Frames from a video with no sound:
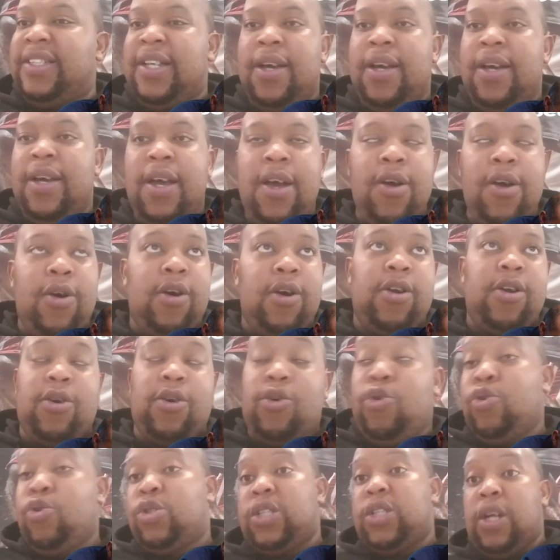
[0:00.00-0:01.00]
Got a
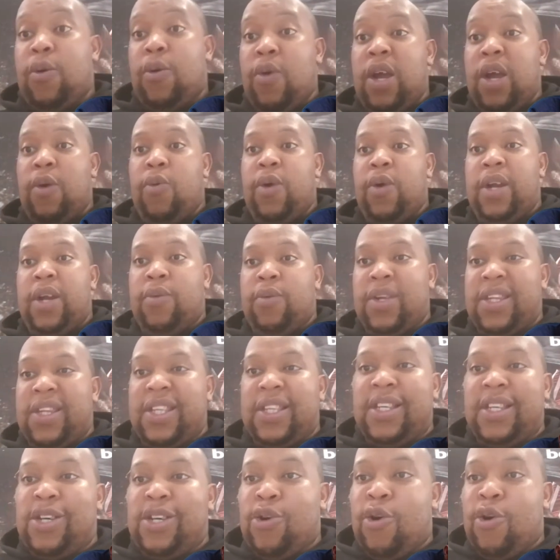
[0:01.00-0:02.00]
crucial away win within the
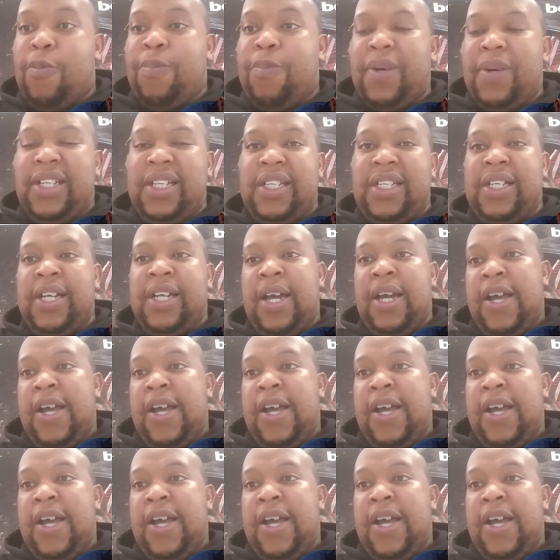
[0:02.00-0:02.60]
Europa League.